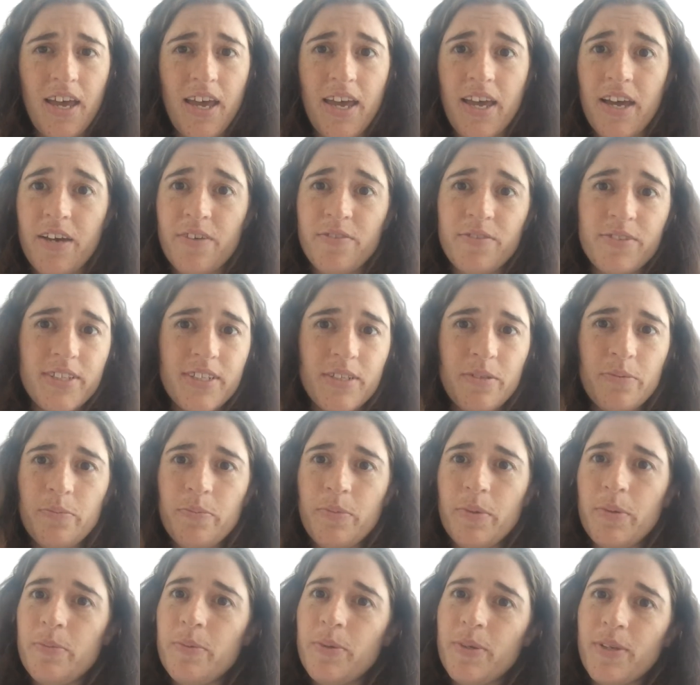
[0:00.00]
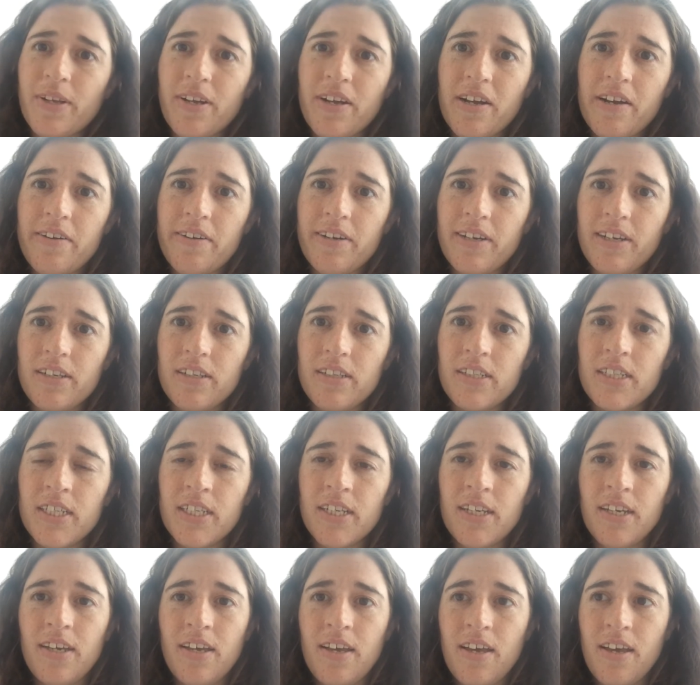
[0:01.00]
I have seen people carrying
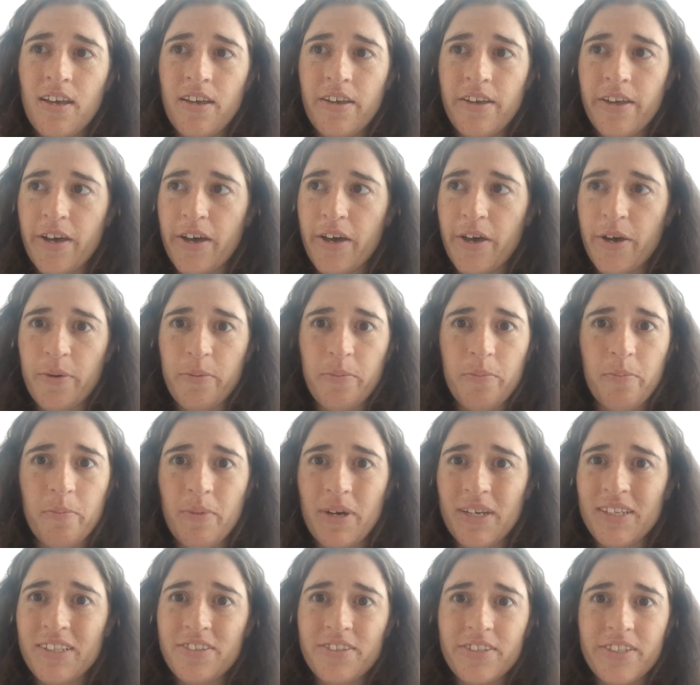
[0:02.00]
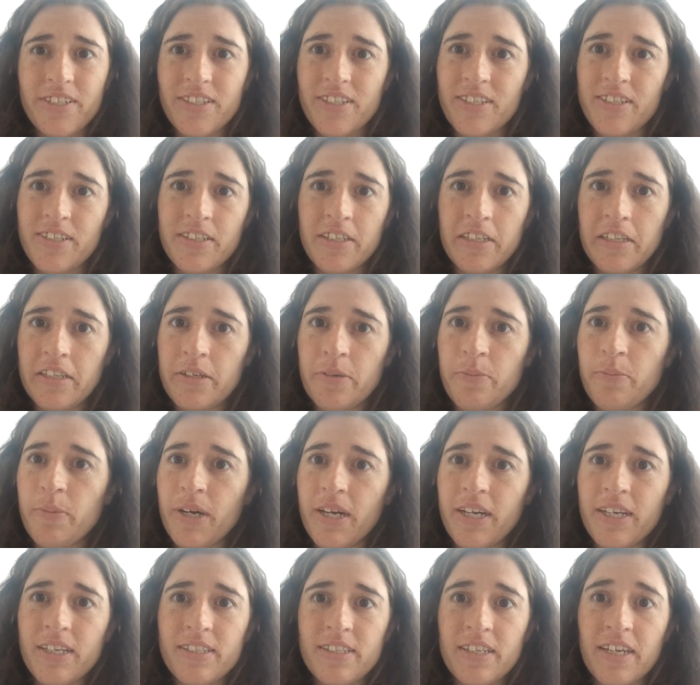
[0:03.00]
mattresses in their
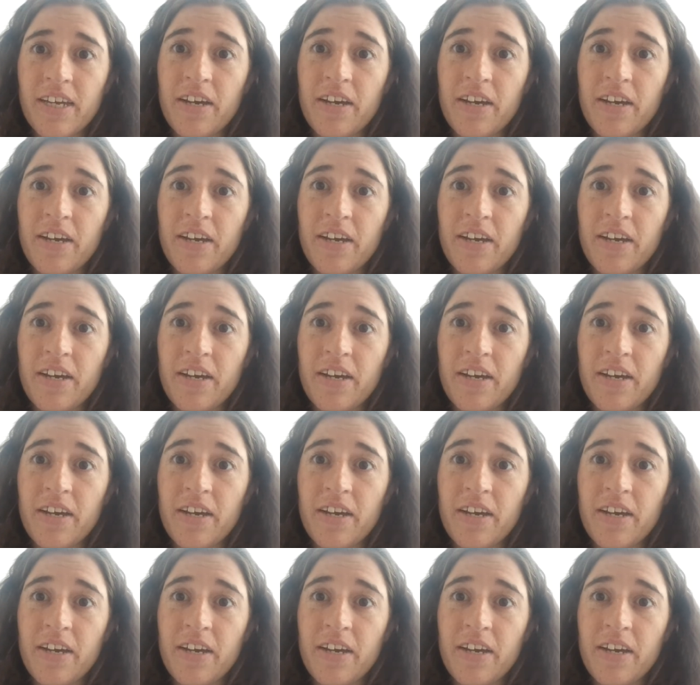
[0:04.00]
bikes.